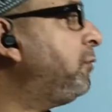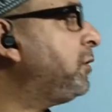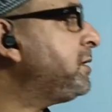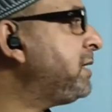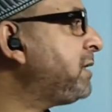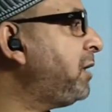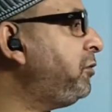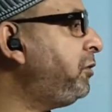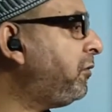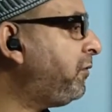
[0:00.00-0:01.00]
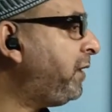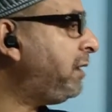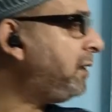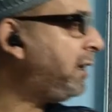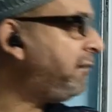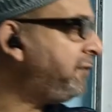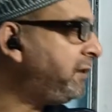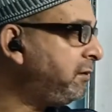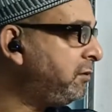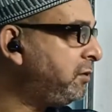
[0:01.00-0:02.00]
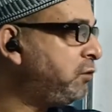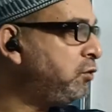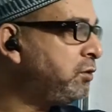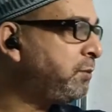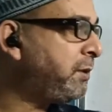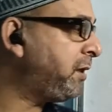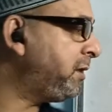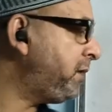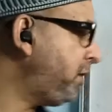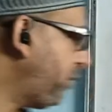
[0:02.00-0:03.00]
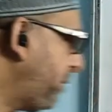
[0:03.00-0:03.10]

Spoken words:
heat? What is the SI unit of L? I have written joules per kg. You